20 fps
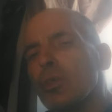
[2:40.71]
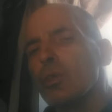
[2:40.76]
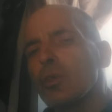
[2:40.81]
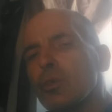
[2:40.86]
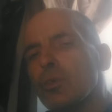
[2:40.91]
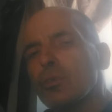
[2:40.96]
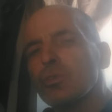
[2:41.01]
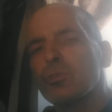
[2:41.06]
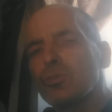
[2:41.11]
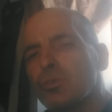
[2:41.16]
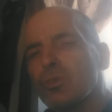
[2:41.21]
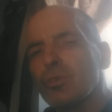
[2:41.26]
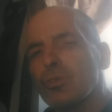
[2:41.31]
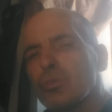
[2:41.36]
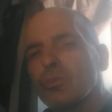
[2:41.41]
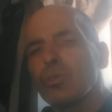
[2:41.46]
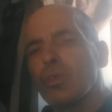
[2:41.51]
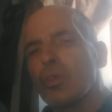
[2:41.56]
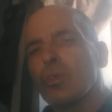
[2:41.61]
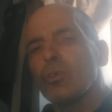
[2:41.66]
It's
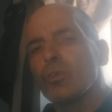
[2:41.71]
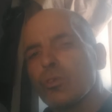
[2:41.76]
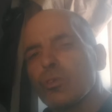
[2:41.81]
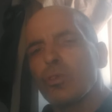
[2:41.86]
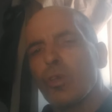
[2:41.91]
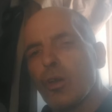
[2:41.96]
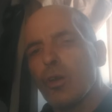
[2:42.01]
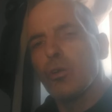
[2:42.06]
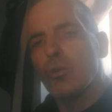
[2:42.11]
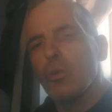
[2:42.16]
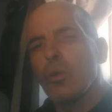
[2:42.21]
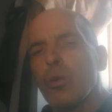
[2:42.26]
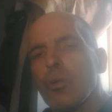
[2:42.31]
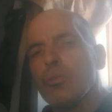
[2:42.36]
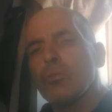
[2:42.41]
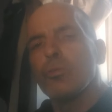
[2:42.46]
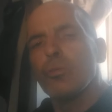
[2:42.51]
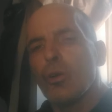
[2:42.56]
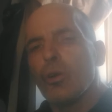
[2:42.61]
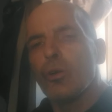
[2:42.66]
just so
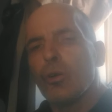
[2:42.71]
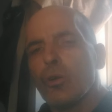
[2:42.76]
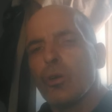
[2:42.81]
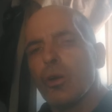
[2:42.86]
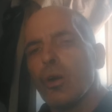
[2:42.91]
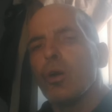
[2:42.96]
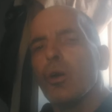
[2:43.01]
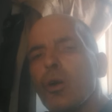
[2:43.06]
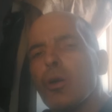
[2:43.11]
wrong.